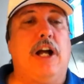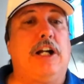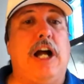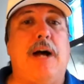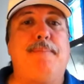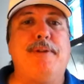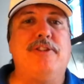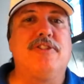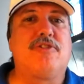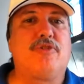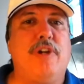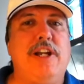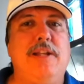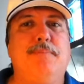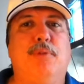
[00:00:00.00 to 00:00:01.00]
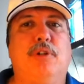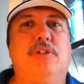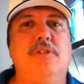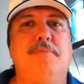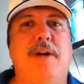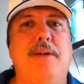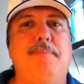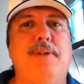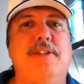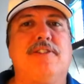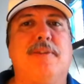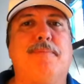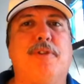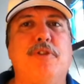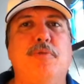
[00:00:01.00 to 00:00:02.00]
copy of this training booklet might be
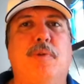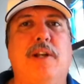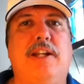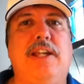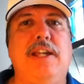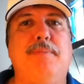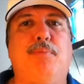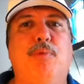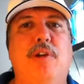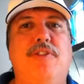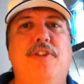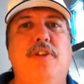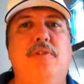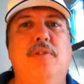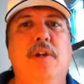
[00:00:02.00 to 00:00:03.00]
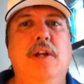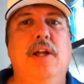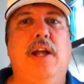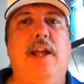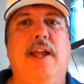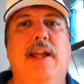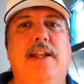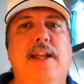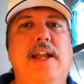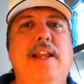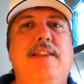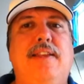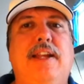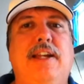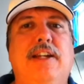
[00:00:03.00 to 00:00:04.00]
something you want to keep with you, and
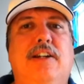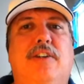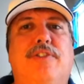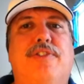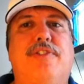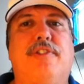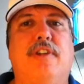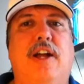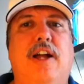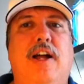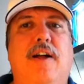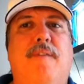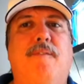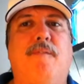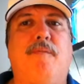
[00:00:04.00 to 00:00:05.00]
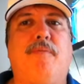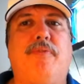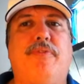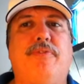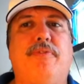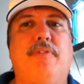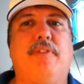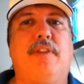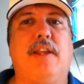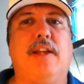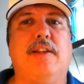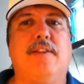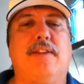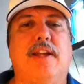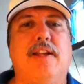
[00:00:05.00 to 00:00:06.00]
anything else
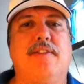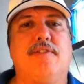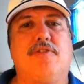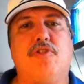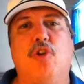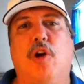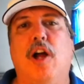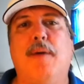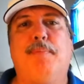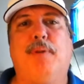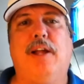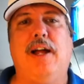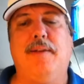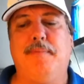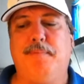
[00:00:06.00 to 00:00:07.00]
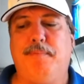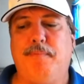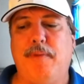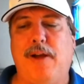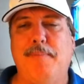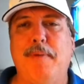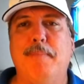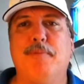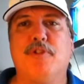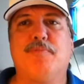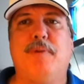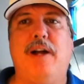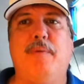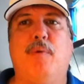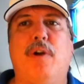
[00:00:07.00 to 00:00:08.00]
that your upline members
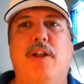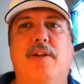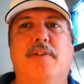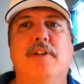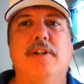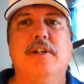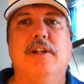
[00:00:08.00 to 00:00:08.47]
might want